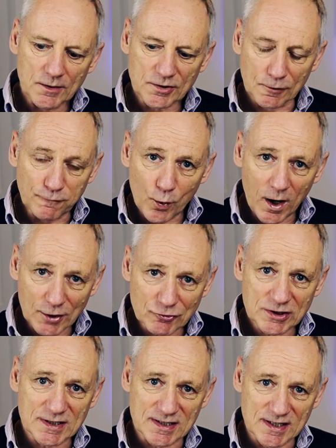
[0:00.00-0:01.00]
So
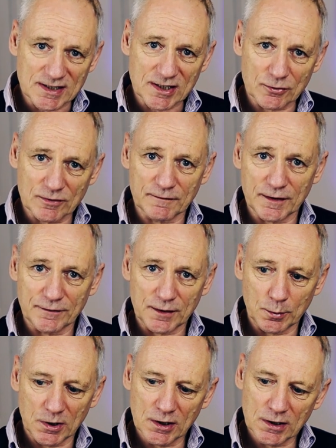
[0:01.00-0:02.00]
400 to
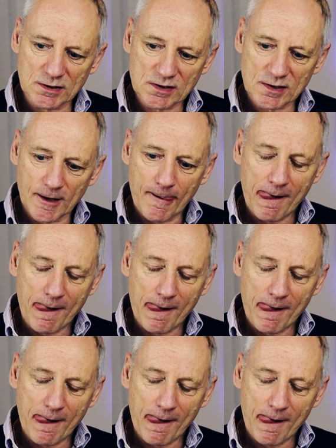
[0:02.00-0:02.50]
650 words,